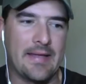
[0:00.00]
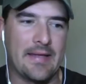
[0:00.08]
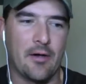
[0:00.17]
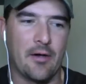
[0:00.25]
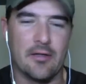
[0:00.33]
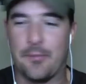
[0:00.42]

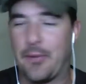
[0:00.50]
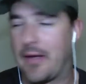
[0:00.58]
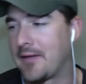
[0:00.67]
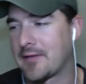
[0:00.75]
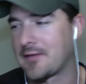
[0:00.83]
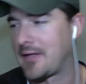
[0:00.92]
all depends
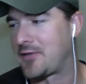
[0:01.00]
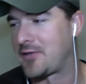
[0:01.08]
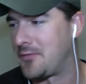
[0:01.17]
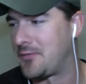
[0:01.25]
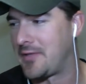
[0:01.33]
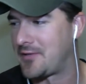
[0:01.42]
because I shoot
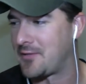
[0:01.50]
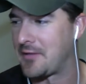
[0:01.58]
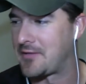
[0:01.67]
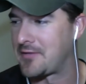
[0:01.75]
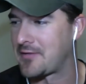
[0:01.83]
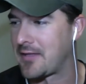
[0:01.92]
D's and
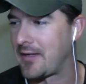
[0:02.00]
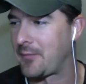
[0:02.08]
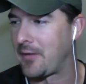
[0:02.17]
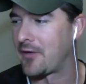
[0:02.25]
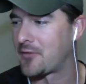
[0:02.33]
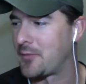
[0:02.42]
misses like anybody
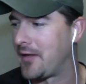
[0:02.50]
else. But